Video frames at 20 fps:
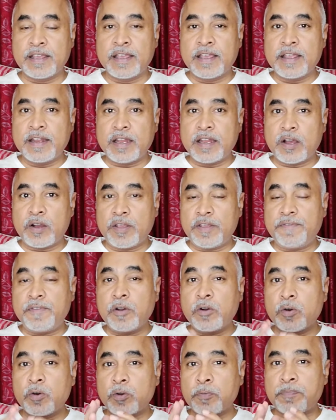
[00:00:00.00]
Now if you're
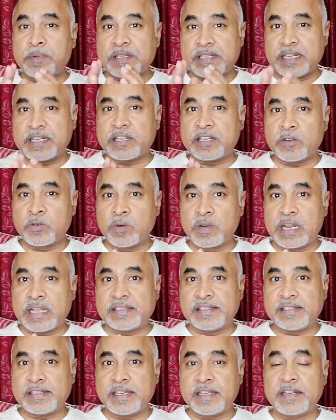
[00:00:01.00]
going to present a good
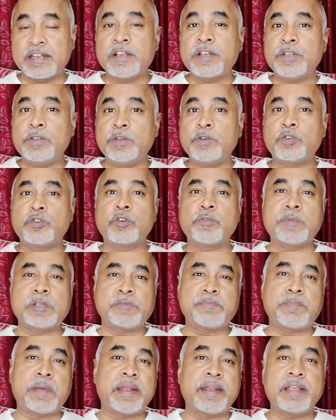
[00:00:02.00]
lesson, you should be
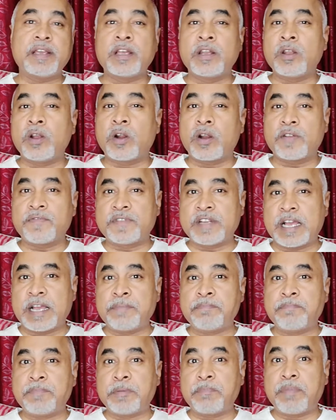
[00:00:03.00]
spending a lot of
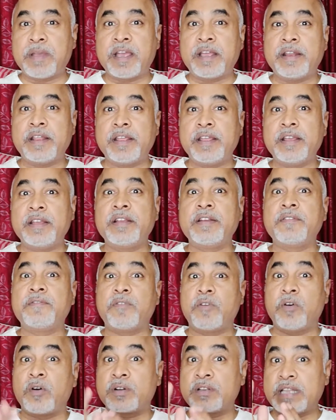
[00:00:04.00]
time preparing
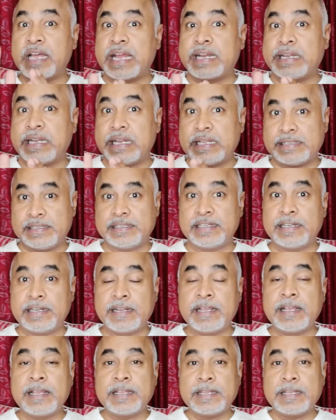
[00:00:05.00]
for that lesson.